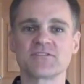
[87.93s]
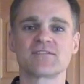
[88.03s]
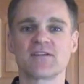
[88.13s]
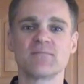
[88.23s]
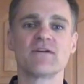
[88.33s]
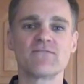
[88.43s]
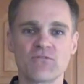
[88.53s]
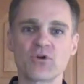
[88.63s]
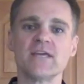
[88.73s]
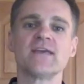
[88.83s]
It's going to be a
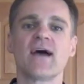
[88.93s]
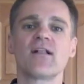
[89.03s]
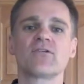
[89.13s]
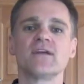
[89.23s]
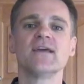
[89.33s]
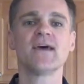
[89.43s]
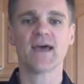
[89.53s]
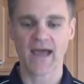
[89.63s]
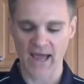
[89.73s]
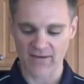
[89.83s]
40 calorie
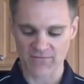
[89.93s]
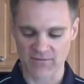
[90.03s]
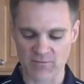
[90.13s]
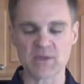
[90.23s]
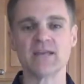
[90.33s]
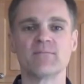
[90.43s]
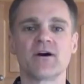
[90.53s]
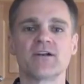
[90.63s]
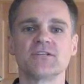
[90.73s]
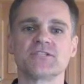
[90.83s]
half of a peanut
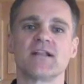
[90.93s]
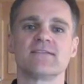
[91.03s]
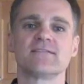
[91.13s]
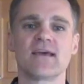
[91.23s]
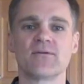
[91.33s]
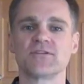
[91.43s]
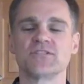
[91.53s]
butter and jelly sandwich,